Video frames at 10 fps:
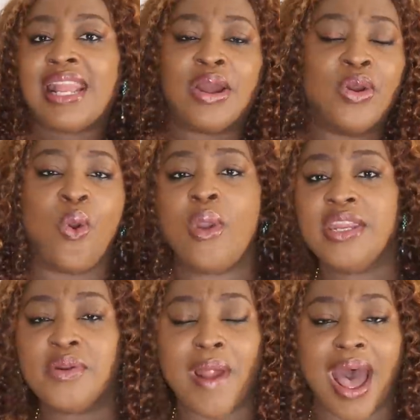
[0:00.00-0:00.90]
than
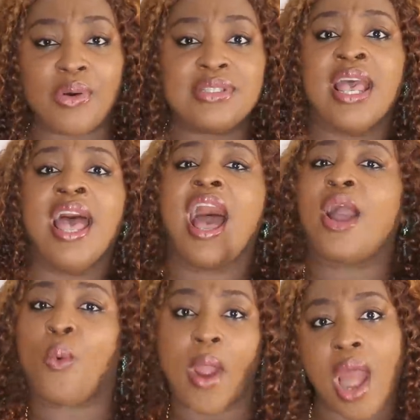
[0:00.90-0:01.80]
going around
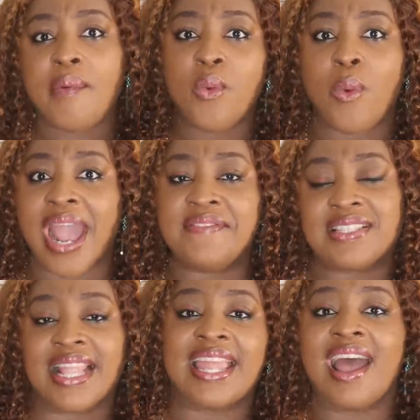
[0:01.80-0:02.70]
acquiring
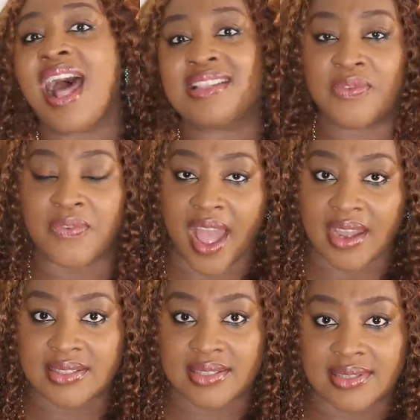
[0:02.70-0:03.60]
wives like
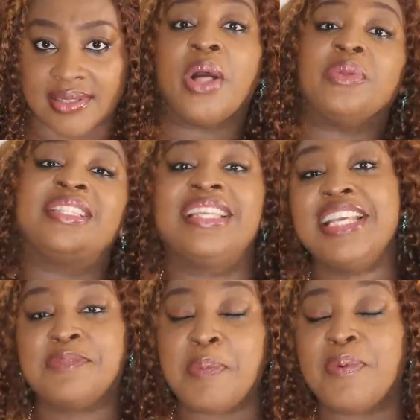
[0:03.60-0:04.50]
artifacts. Well,
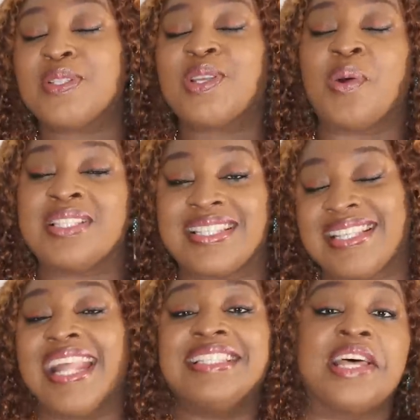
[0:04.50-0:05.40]
these people's
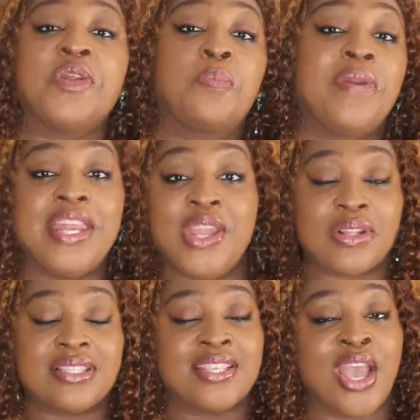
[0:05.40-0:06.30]
concerns and
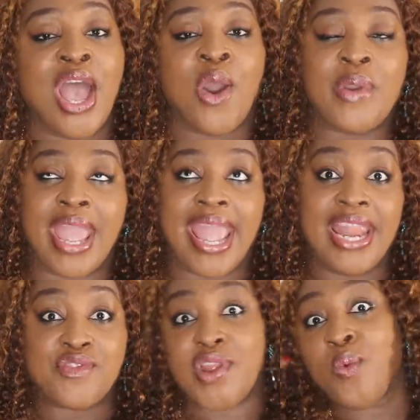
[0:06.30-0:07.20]
opinions were
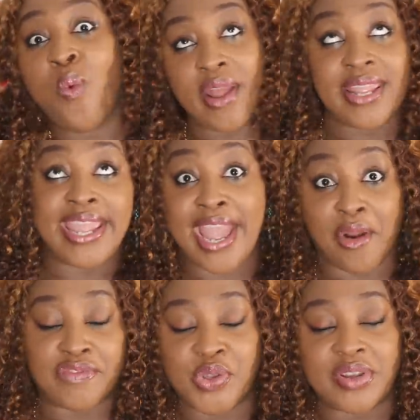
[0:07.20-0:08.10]
entering one
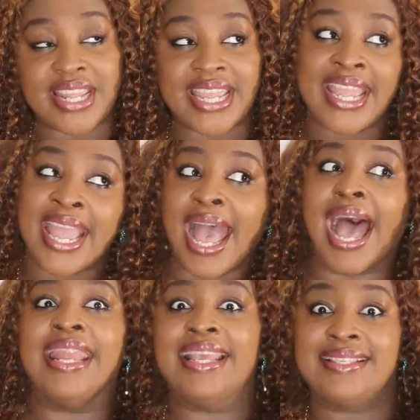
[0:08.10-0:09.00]
ear of the Ooni
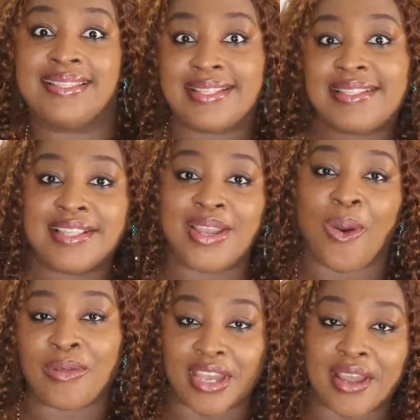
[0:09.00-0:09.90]
and exiting the
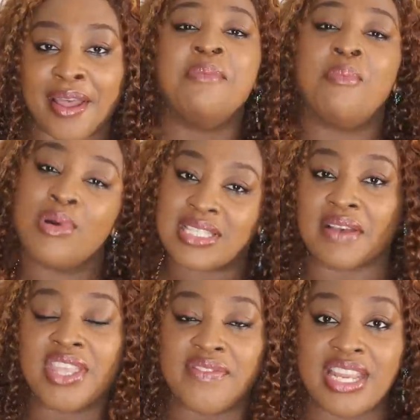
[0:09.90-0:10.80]
other. He must
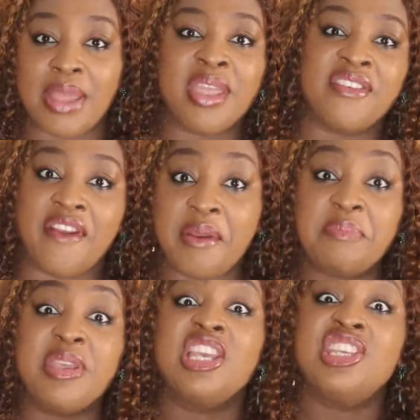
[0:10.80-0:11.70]
have given them a very
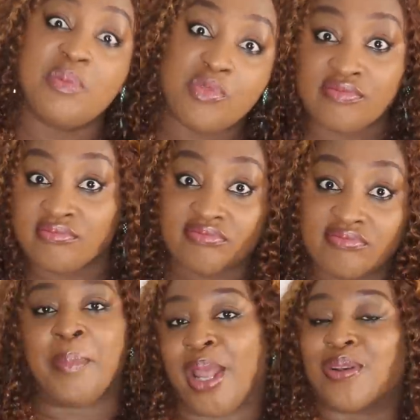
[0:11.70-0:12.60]
big yimu,
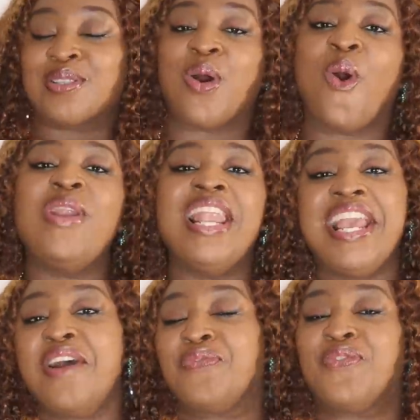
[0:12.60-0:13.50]
because
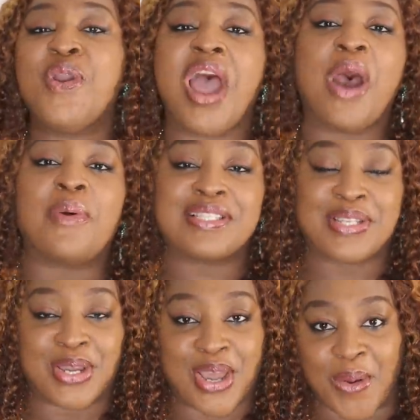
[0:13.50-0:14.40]
only a few hours
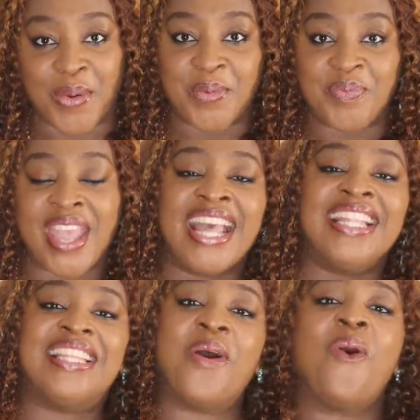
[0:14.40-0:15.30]
ago,
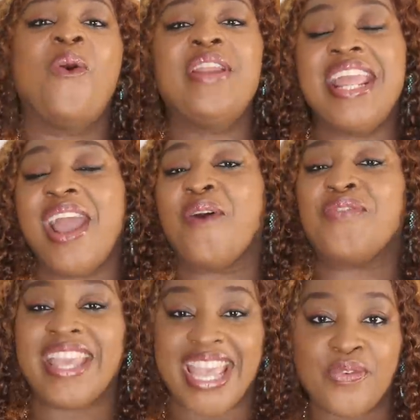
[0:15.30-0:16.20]
the Ooni
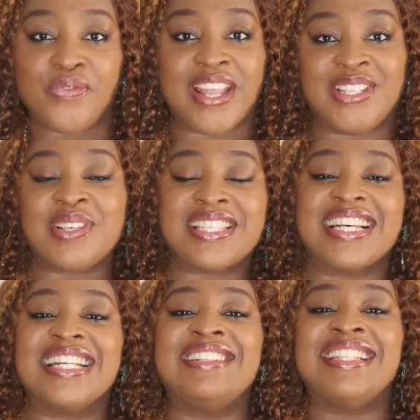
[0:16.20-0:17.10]
of Ife just
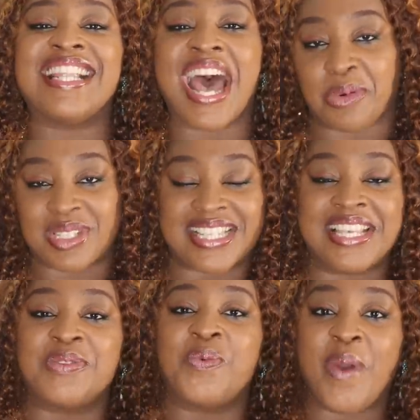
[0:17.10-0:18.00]
announced
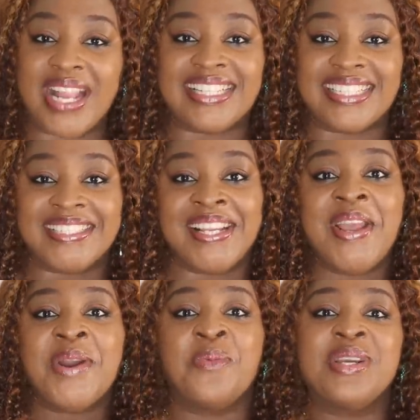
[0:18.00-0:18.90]
his wedding
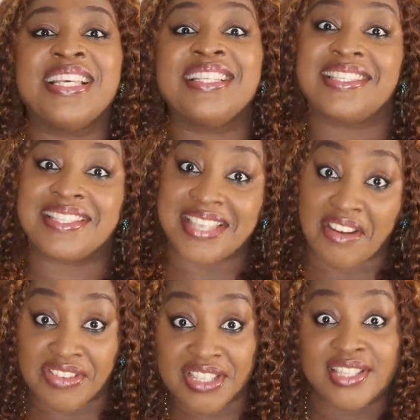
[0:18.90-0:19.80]
with his
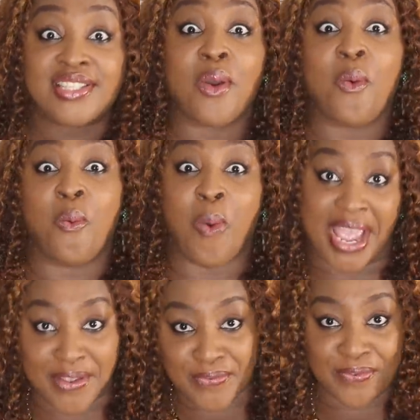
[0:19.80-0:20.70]
7th
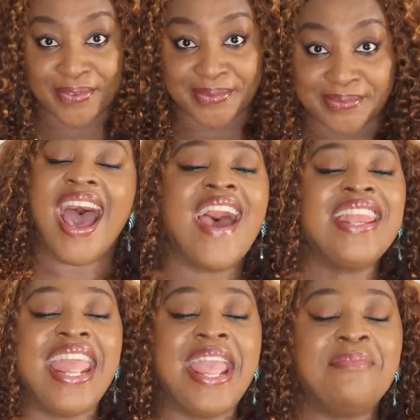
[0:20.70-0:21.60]
wife.
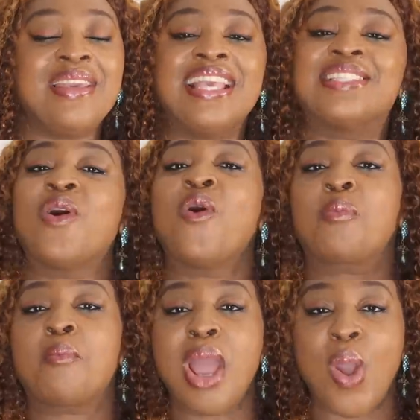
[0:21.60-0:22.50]
Her name is
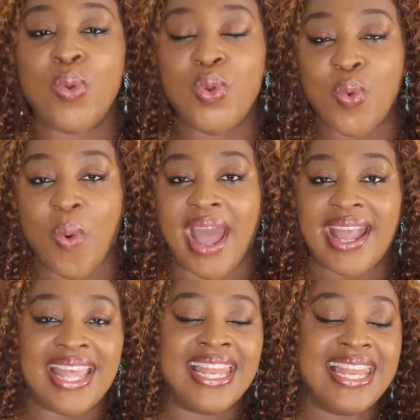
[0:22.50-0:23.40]
Opeoluwa
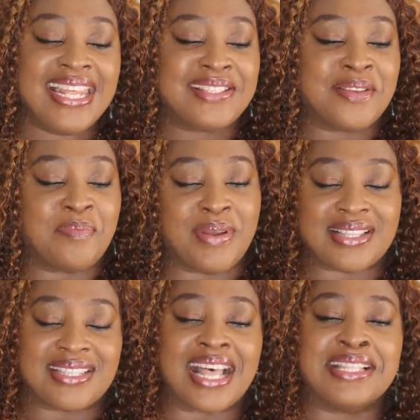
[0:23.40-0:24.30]

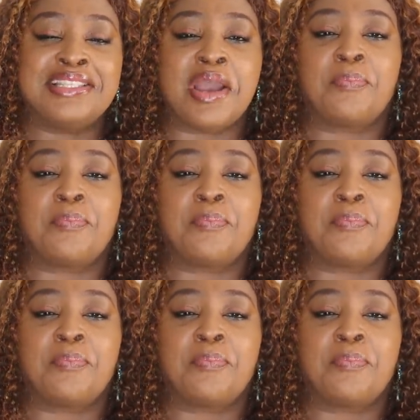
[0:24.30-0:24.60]
Elizabeth, and their